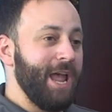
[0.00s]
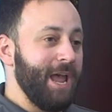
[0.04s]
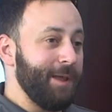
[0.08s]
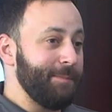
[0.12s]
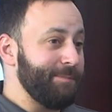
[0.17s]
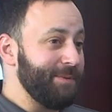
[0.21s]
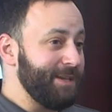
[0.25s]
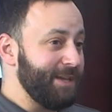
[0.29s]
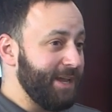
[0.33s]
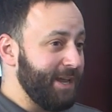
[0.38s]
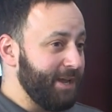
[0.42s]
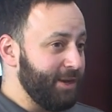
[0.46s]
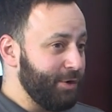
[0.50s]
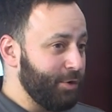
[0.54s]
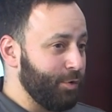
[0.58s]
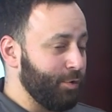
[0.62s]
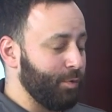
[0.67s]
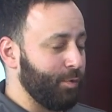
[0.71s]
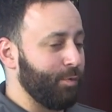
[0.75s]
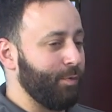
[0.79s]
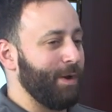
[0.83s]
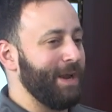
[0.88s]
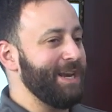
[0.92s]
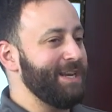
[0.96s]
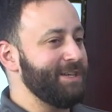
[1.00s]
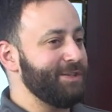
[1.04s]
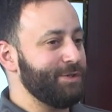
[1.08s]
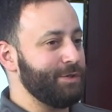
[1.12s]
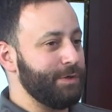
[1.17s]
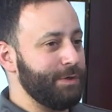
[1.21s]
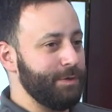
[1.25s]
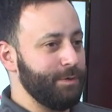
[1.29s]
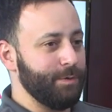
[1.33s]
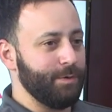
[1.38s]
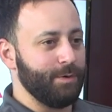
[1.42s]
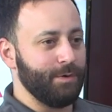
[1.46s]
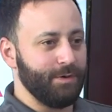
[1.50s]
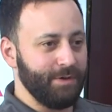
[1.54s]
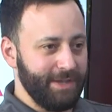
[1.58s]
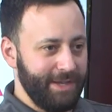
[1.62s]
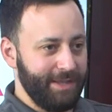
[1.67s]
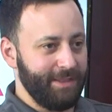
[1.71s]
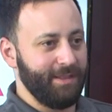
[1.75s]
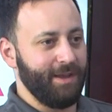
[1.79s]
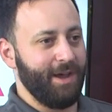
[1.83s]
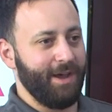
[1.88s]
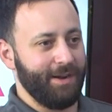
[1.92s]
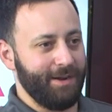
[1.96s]
and be a great tool
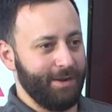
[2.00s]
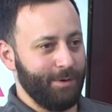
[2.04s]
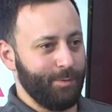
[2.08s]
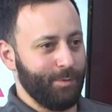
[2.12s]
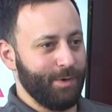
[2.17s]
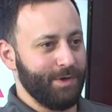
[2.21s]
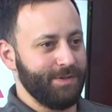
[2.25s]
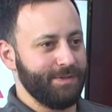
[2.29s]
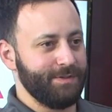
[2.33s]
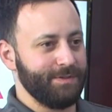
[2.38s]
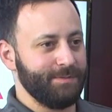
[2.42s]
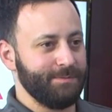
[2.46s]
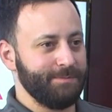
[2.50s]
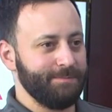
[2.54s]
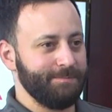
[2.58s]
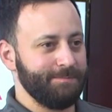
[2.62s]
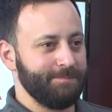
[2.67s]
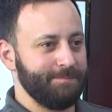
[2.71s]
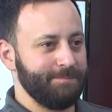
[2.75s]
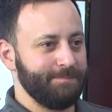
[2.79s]
in the hunting woods.